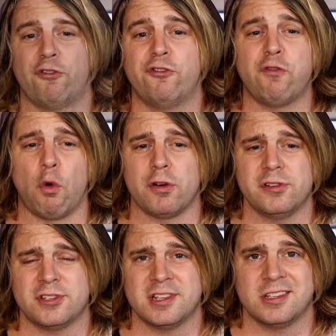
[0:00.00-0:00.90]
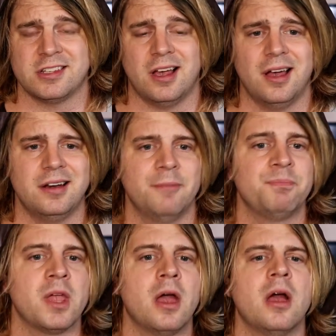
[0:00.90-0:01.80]
forest inside.
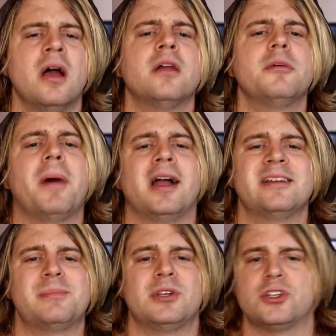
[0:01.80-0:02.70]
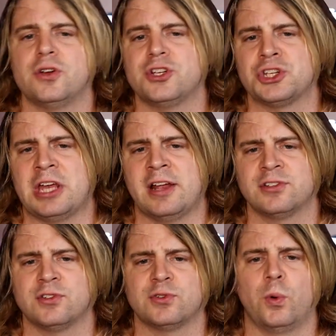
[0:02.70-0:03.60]
The Biden administration
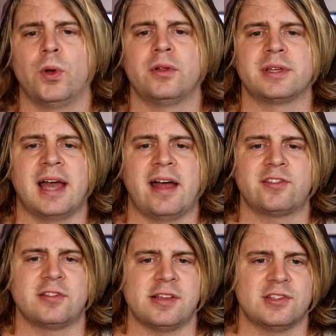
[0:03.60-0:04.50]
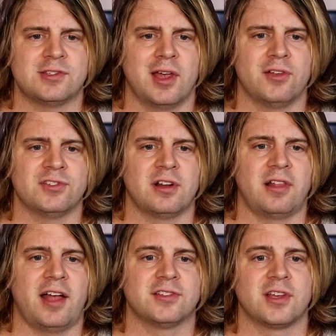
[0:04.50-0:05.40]
cancels oil and gas lease sales in
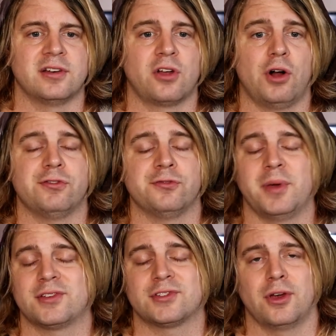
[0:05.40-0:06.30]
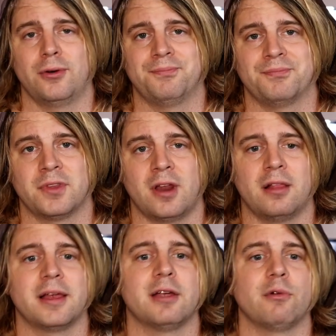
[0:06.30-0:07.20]
Alaska and Gulf of Mexico.
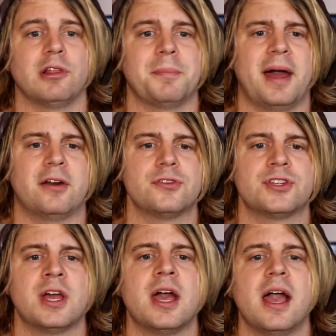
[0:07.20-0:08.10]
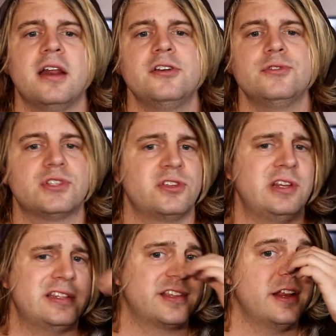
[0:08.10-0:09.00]
Not like it really matters. And a new
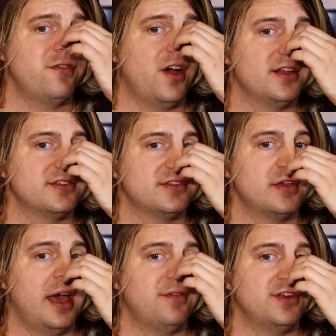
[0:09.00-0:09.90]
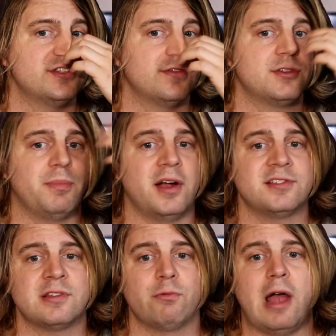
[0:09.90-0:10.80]
study finds evidence of
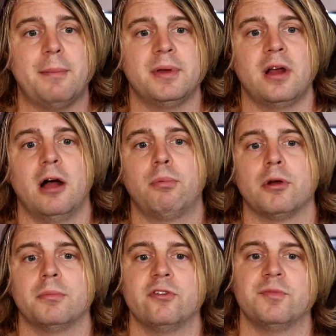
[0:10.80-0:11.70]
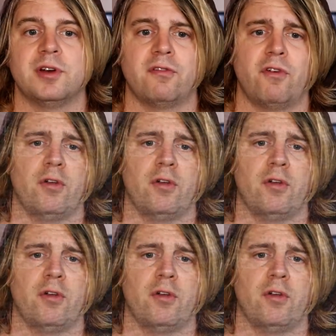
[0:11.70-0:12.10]
surprisingly rapid upward movement of